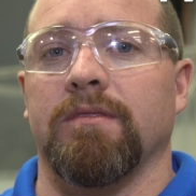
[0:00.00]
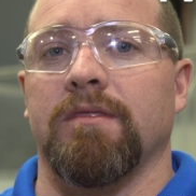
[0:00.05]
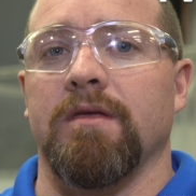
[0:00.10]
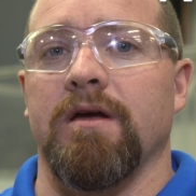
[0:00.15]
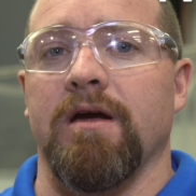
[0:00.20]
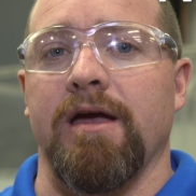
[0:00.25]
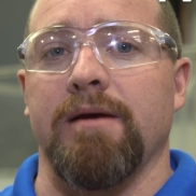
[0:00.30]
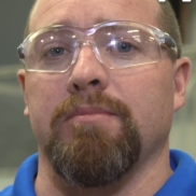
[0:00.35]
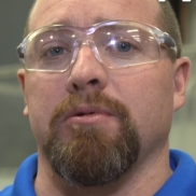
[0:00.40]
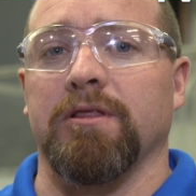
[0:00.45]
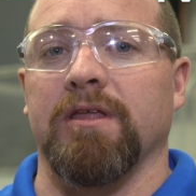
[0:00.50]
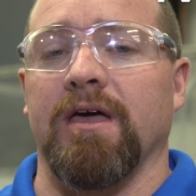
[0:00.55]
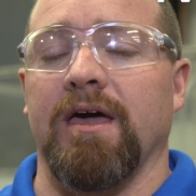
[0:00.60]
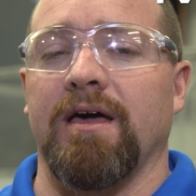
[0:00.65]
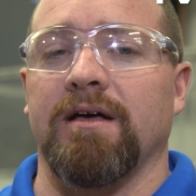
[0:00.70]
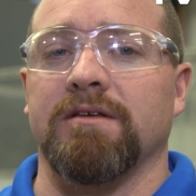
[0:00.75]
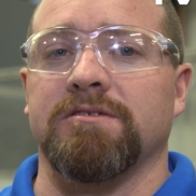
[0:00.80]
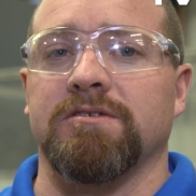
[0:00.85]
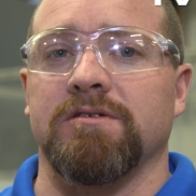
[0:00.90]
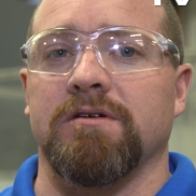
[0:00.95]
They're able to
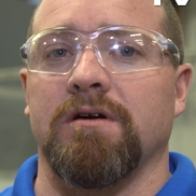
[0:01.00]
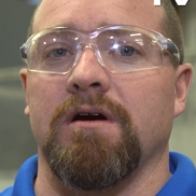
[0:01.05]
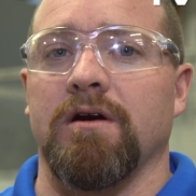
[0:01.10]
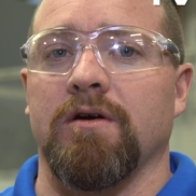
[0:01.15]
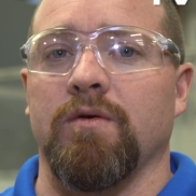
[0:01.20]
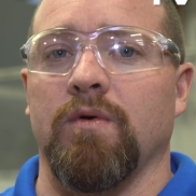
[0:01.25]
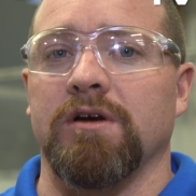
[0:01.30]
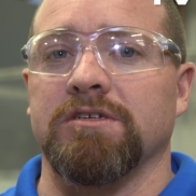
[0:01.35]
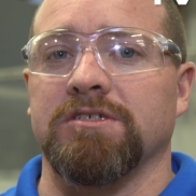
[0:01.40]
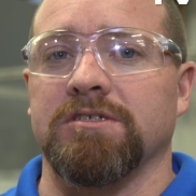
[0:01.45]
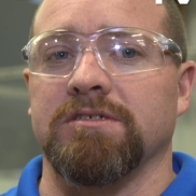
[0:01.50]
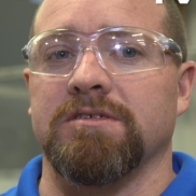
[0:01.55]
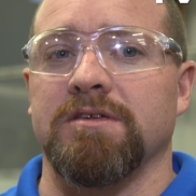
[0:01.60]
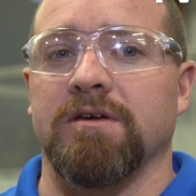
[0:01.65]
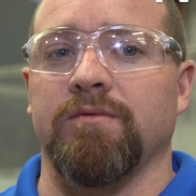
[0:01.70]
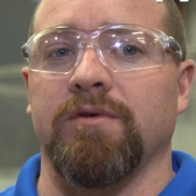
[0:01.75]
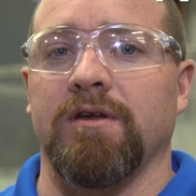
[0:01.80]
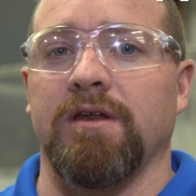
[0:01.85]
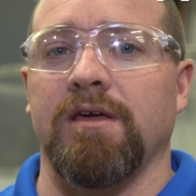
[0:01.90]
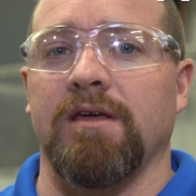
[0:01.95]
answer our questions
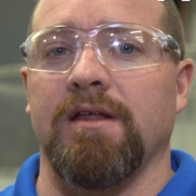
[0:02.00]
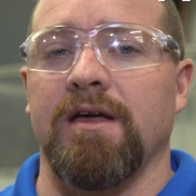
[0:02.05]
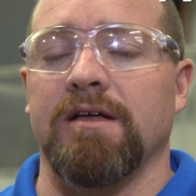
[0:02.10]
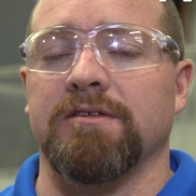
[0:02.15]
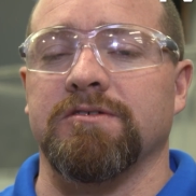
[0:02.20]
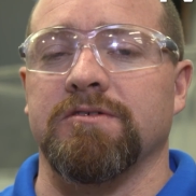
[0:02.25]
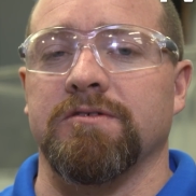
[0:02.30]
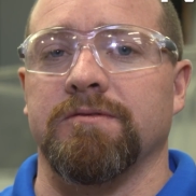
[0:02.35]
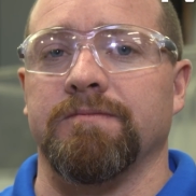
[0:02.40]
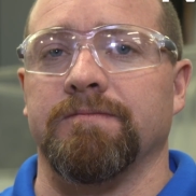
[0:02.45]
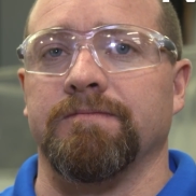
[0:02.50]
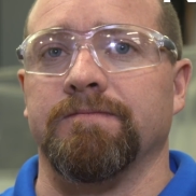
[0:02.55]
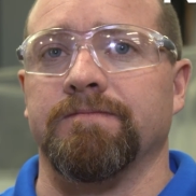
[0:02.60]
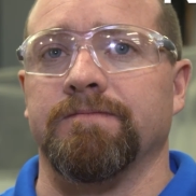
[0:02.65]
that we need answered.